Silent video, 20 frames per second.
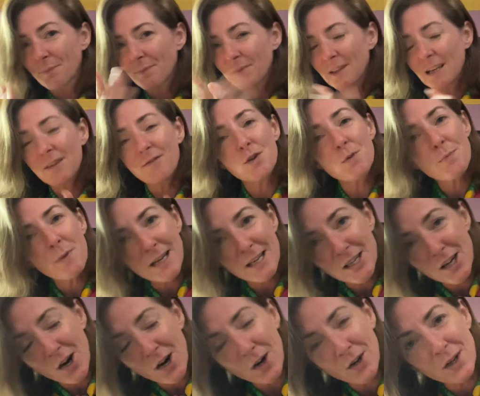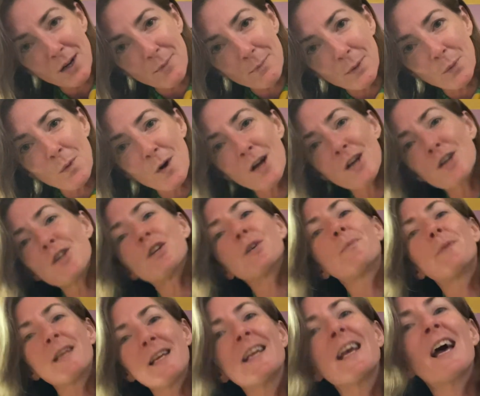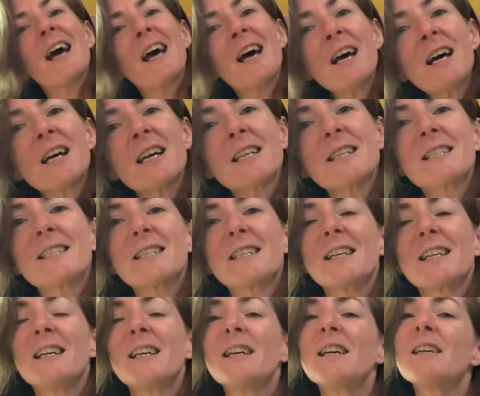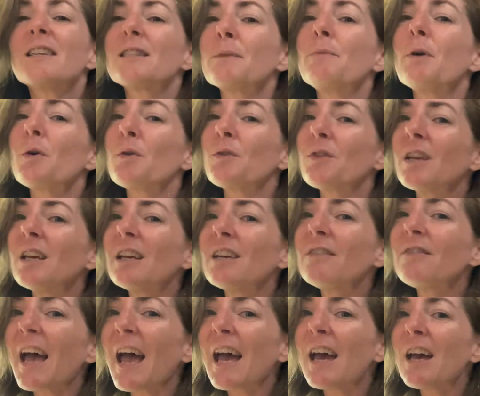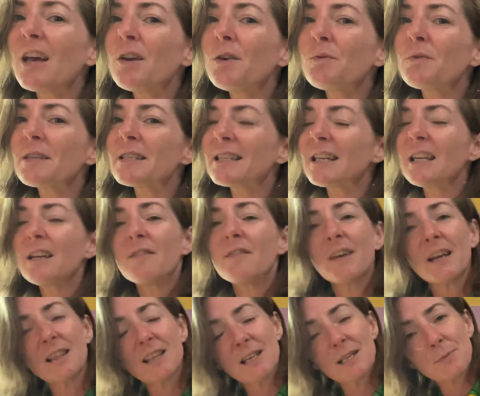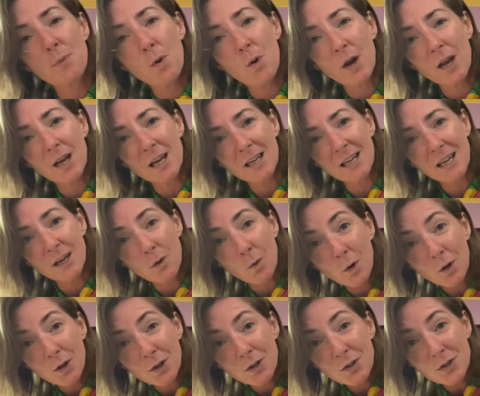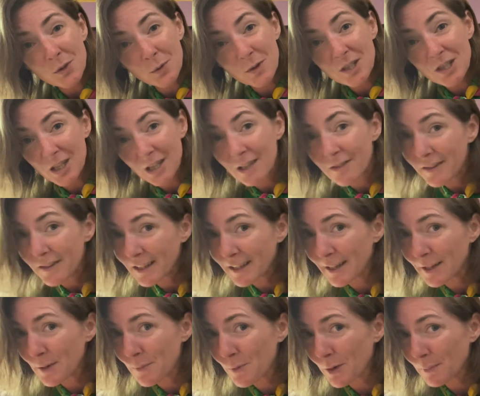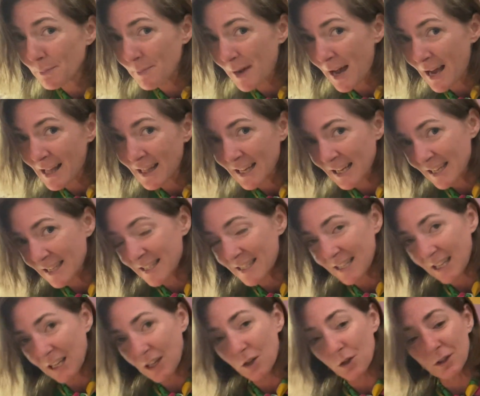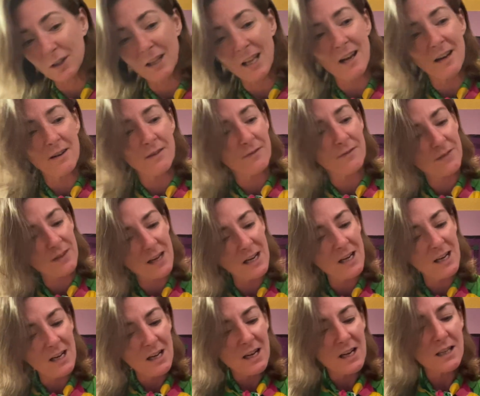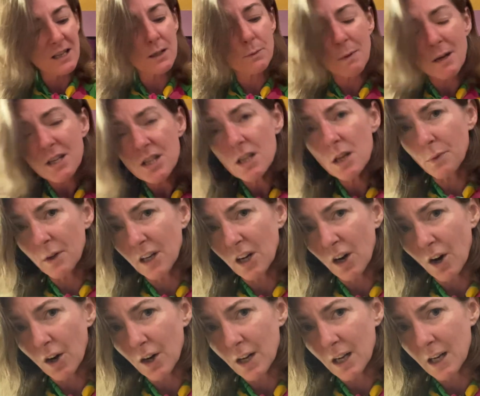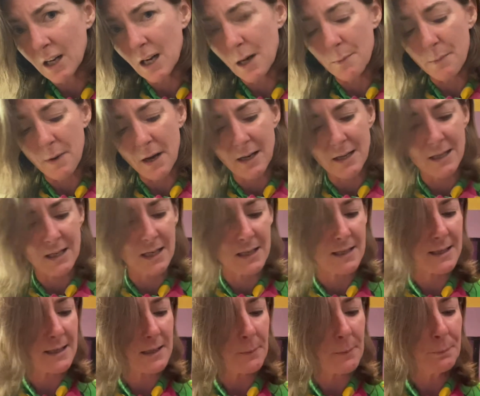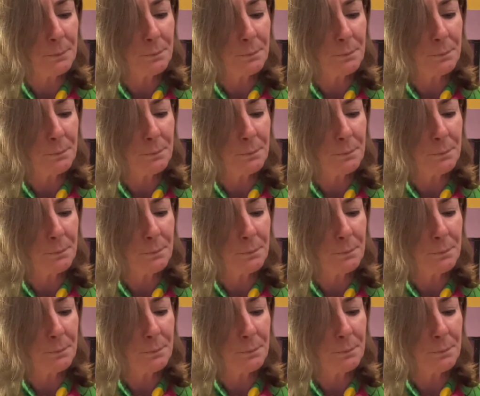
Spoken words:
If you picked card number 1, you're being asked to both give and receive at this point in order to achieve a little more balance in your life, especially regarding abundance.